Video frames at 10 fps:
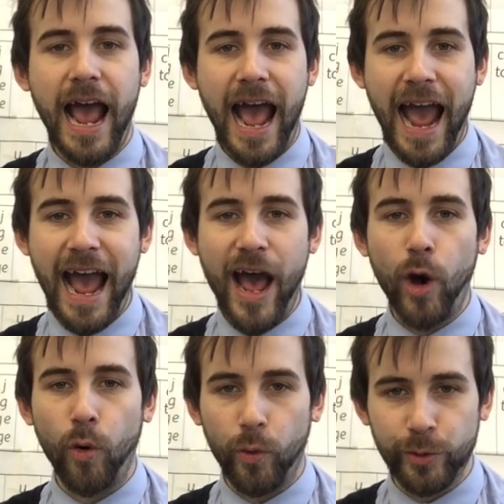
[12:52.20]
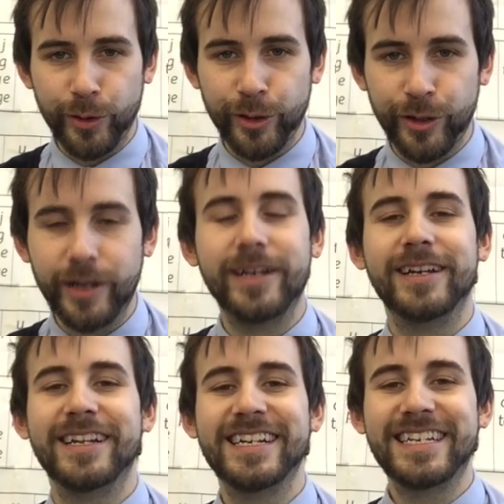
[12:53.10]
Town.
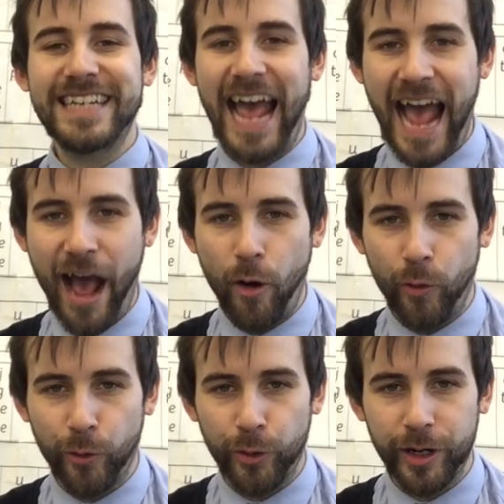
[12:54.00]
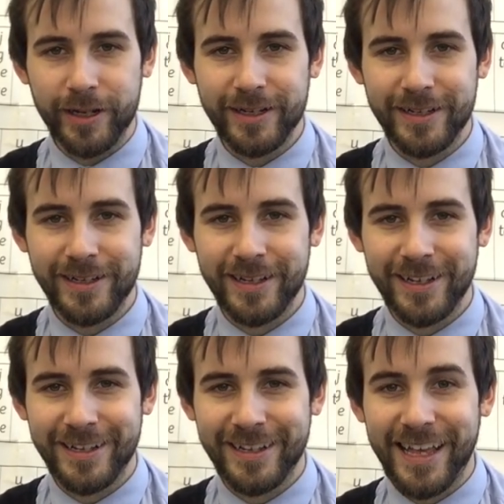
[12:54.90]
Town.
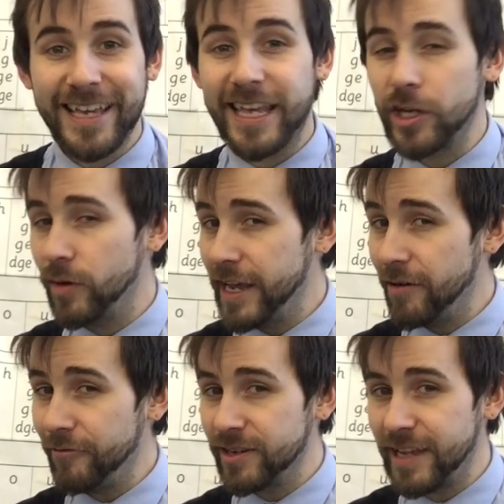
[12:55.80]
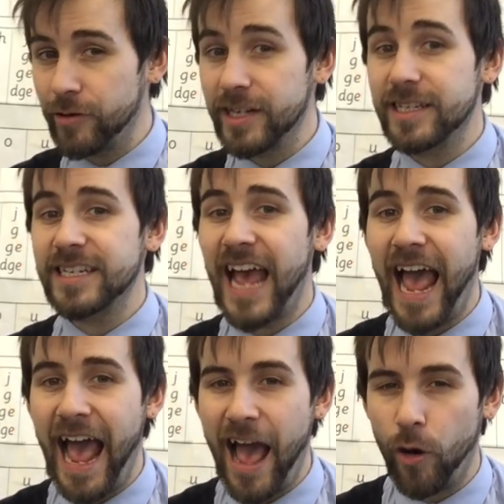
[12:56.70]
Can you hear every sound in
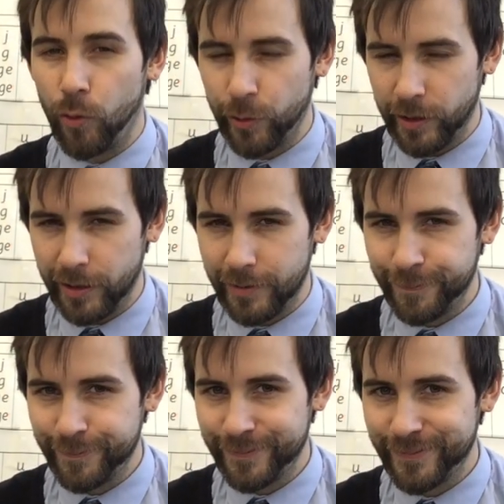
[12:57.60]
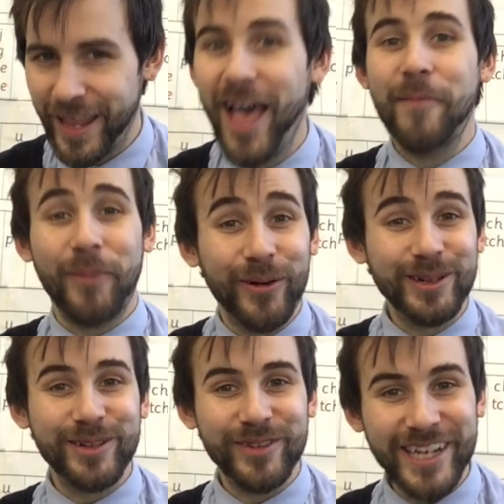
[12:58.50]
town?
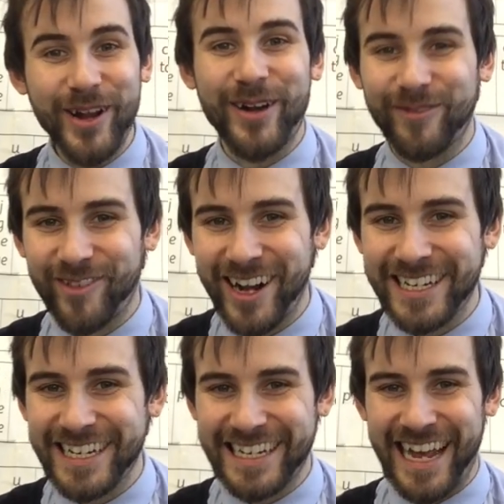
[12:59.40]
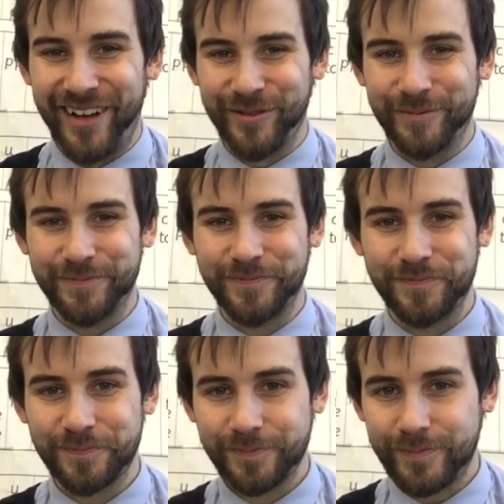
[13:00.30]
Pause the video and write it down.
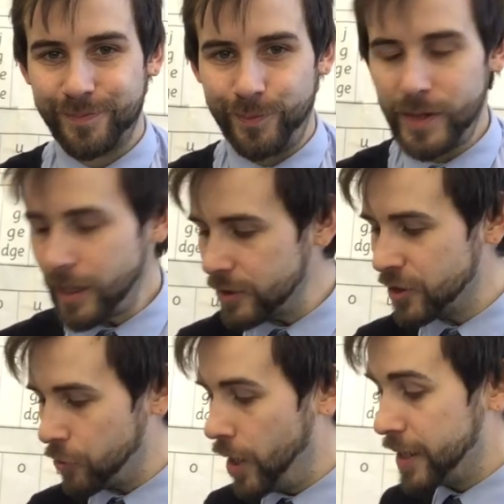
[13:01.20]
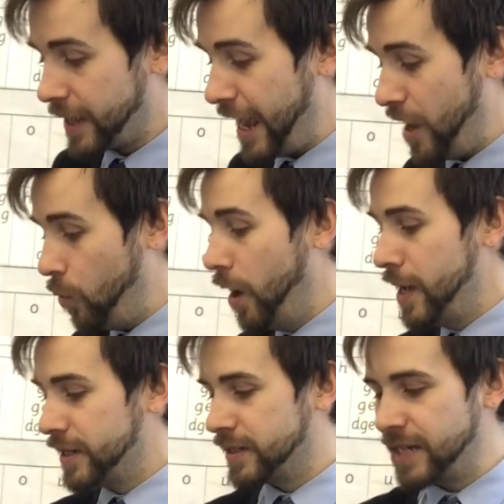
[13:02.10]
So, cow,
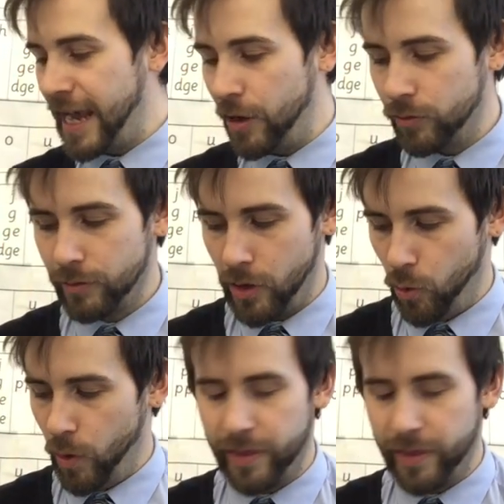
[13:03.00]
town, oh, I